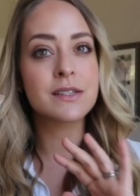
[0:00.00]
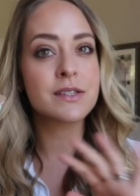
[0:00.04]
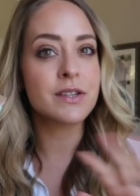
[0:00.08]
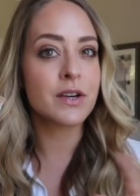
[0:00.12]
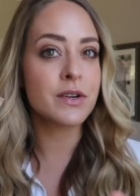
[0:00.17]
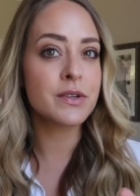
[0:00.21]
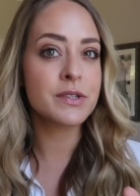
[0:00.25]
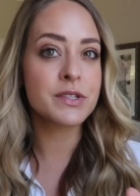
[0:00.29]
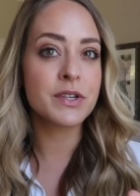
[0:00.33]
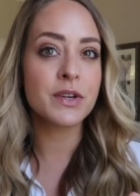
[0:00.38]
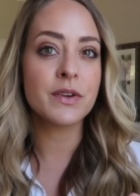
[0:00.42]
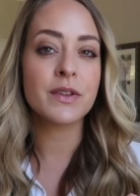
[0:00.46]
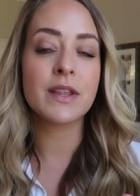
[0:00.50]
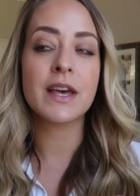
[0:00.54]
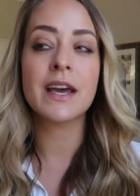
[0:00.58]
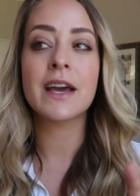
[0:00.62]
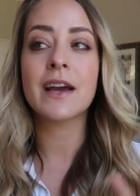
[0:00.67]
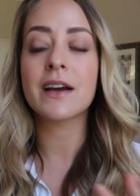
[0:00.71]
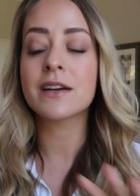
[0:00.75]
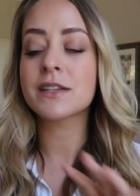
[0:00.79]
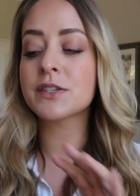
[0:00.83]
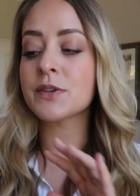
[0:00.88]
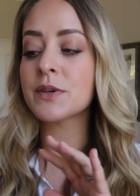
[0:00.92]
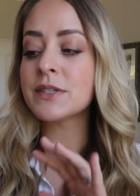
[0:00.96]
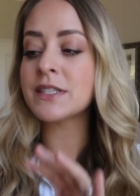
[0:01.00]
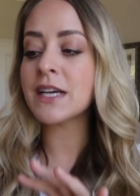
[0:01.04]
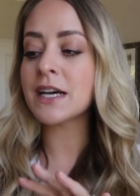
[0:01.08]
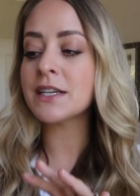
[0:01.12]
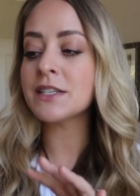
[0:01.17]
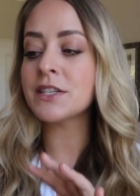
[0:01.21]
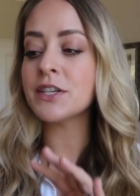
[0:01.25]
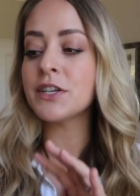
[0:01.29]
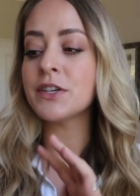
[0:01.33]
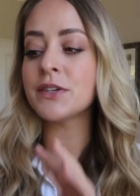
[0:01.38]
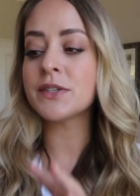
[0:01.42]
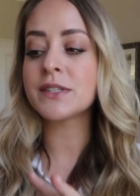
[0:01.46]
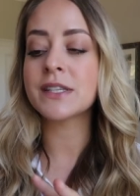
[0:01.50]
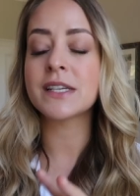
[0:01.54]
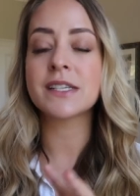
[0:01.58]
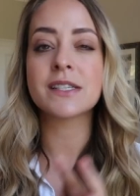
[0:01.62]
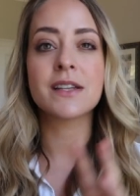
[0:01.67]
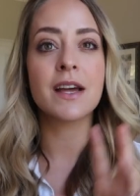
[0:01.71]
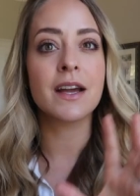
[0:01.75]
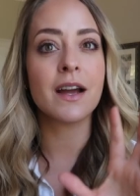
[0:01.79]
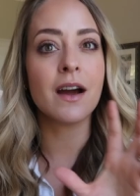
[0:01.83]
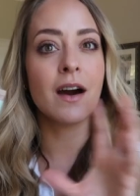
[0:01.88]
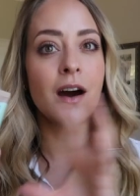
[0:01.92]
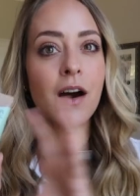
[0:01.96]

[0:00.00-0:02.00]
so soothing, and so I tend to use this like